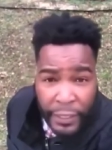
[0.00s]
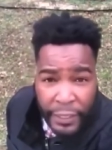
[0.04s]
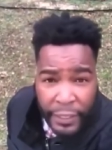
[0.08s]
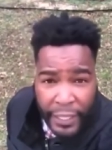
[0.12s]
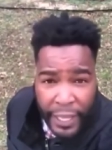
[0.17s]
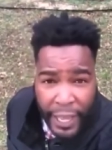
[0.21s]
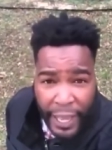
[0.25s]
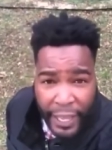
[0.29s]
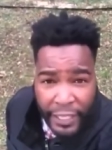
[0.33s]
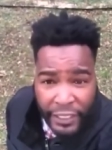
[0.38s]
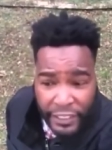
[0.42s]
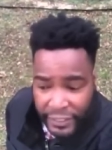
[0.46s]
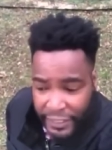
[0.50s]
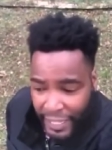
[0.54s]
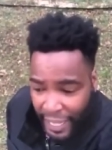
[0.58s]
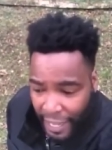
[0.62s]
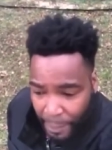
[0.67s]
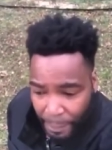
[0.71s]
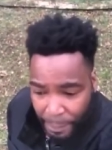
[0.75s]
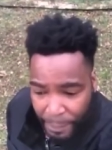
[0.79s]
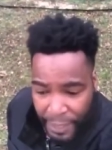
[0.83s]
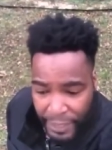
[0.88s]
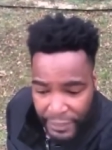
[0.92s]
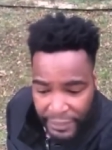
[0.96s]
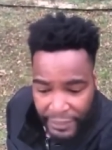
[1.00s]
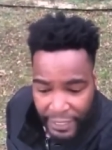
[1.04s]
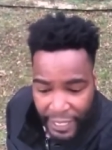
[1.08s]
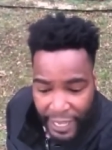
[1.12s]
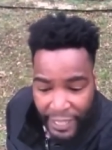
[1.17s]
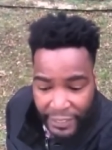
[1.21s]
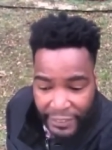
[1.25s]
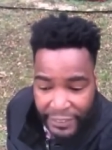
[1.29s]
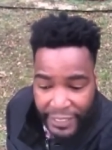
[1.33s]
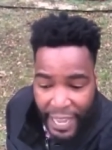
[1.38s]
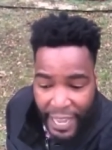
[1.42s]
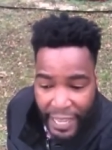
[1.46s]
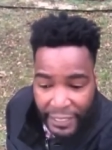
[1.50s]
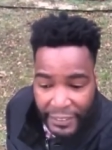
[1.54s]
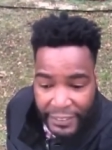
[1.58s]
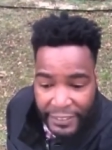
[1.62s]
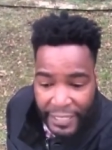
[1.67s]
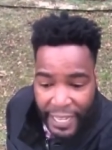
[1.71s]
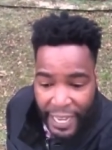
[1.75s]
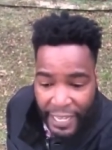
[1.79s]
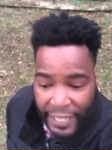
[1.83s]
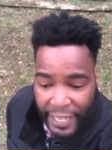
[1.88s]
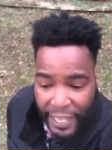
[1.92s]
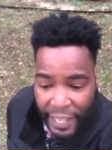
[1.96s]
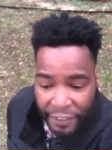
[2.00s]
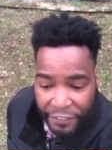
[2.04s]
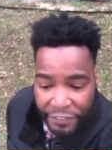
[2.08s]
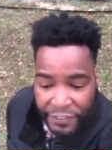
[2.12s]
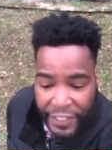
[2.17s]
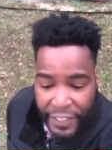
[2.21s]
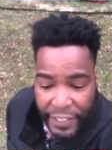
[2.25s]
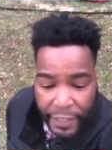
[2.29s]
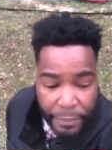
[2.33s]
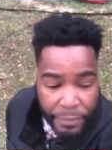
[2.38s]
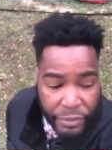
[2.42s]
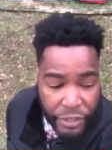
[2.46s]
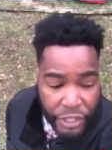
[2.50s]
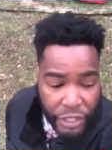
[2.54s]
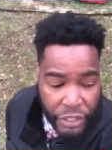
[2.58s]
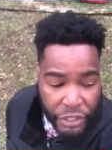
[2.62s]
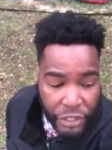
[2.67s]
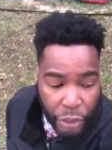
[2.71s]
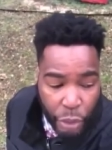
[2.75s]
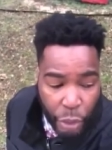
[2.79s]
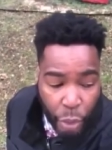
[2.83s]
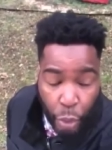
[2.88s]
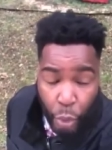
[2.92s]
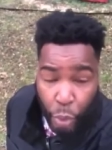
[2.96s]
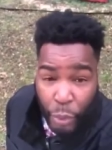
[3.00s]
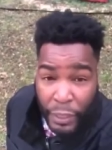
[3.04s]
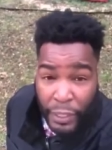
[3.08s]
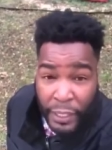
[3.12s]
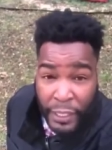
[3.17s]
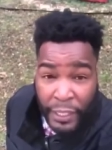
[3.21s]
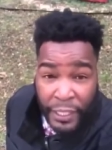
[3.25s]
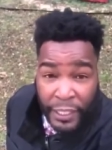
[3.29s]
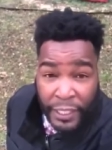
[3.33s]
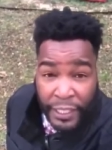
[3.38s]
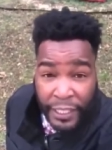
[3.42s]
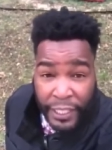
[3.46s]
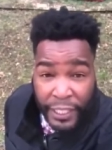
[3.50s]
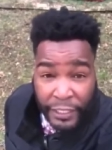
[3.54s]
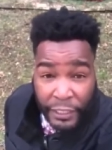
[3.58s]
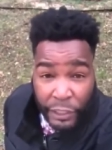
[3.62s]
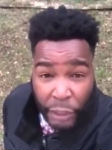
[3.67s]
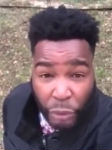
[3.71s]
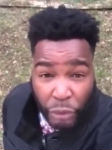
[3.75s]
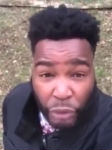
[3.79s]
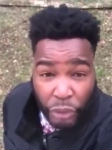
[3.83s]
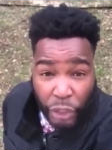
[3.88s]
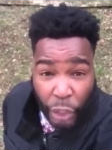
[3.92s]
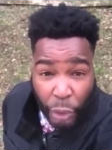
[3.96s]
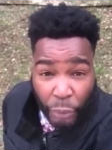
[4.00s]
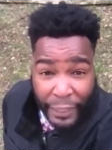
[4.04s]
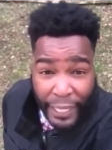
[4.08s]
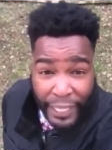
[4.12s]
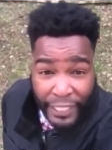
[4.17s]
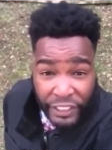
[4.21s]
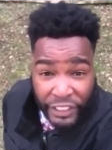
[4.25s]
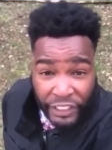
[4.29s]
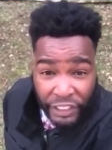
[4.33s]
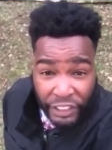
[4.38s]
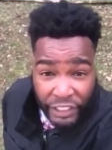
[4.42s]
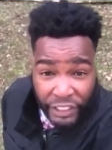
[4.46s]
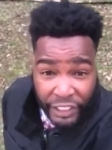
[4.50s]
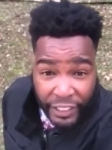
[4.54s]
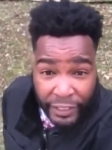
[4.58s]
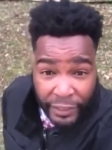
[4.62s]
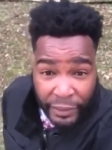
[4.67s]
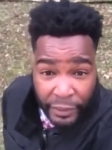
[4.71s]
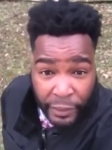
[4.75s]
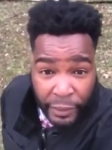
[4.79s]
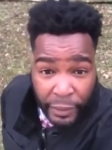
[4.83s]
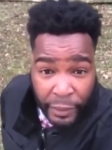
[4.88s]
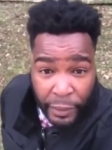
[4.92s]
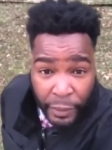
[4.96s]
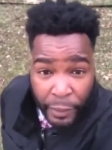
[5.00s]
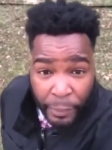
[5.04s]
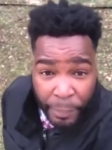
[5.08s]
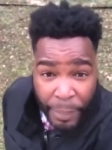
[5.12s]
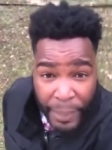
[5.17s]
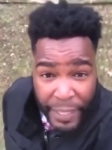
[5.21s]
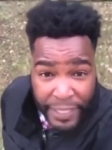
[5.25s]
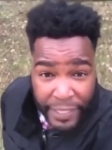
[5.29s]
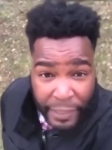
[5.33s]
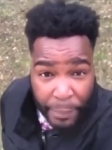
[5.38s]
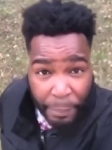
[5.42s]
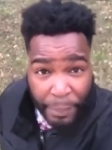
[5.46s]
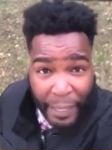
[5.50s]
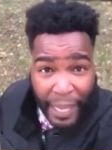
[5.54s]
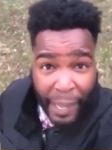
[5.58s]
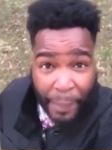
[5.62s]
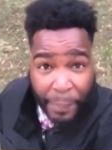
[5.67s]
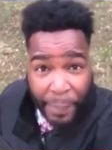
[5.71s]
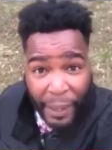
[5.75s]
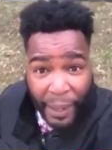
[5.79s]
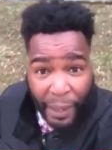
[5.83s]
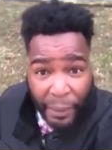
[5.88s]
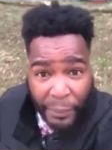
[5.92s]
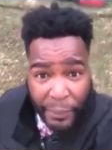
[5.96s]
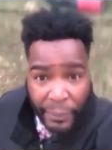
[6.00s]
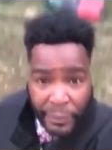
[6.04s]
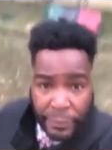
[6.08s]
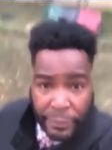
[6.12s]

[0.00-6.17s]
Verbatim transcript: Cash.me/$FDMG School. Get those donations in. Peace and black power.